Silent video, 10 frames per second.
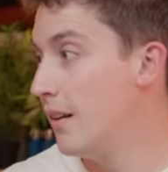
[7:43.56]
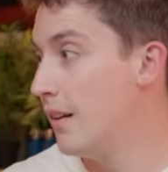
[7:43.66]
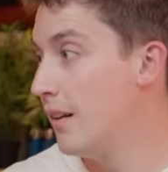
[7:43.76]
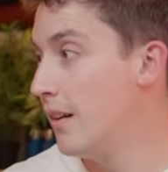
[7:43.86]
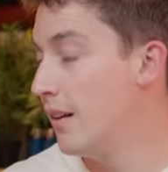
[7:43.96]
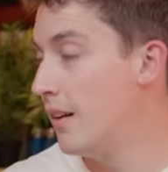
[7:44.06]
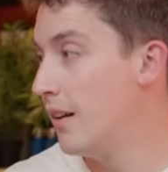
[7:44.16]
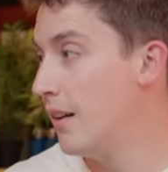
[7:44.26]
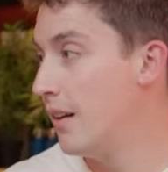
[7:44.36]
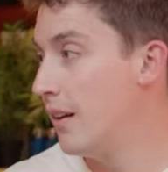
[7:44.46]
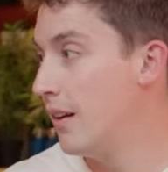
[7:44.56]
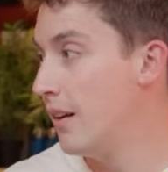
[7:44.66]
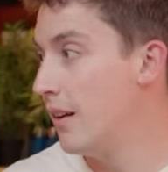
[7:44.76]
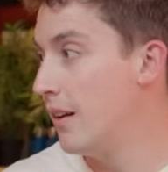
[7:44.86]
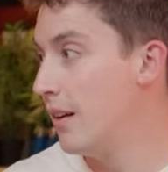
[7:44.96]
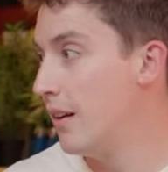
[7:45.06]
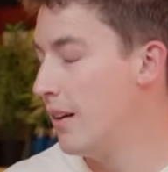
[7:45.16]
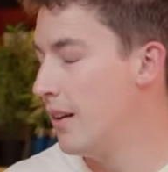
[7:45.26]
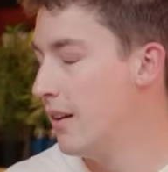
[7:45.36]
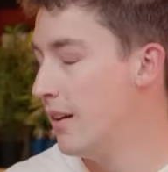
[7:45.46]

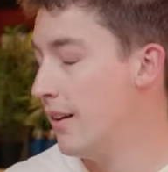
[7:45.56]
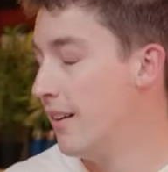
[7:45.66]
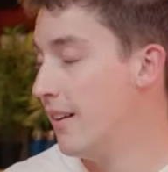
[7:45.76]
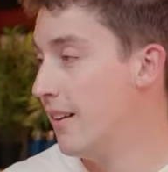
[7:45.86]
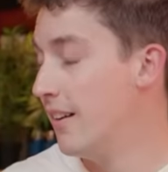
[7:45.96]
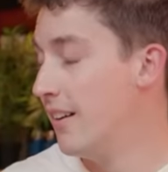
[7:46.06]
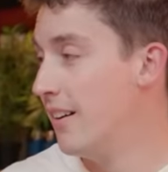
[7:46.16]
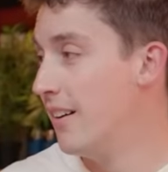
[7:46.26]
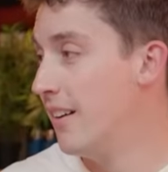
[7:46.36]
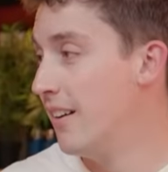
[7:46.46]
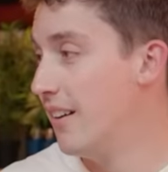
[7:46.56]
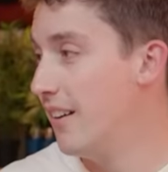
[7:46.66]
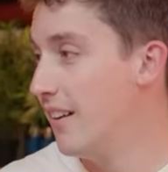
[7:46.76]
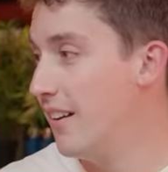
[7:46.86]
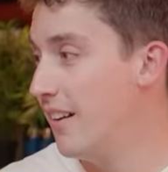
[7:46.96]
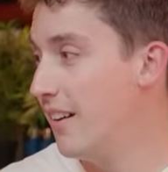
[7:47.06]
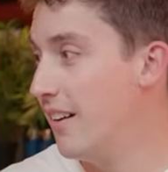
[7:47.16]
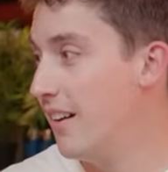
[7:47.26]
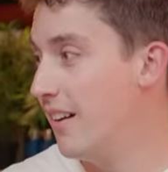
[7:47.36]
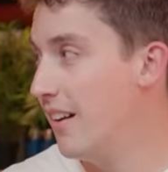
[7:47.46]

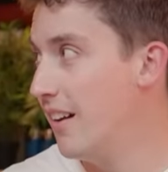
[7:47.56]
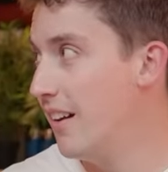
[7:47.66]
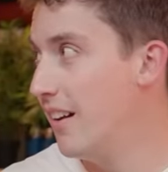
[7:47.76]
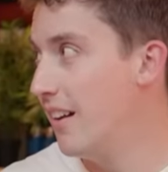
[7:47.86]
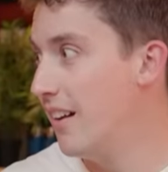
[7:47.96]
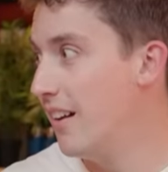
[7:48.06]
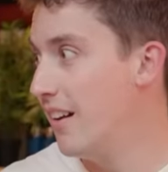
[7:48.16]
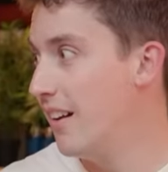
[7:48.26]
[no speech]